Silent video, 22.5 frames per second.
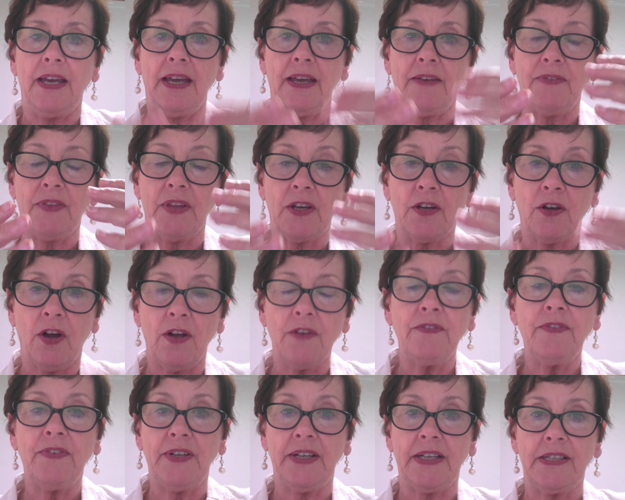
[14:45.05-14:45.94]
if the
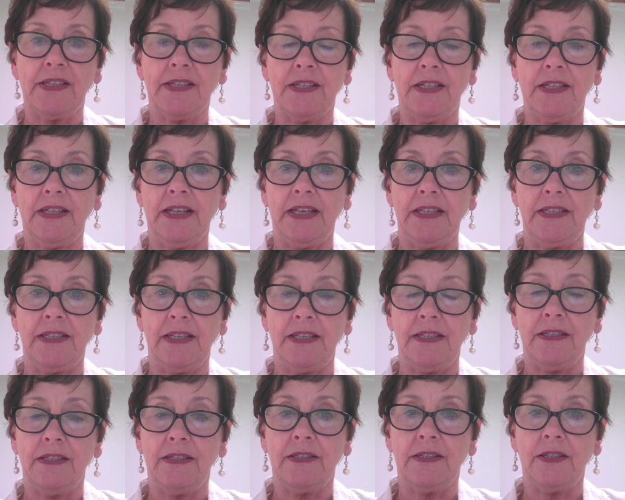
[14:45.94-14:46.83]
conflict still
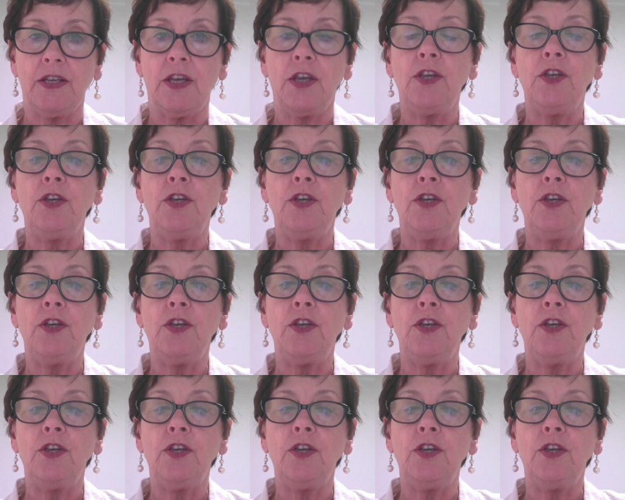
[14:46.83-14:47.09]
exists,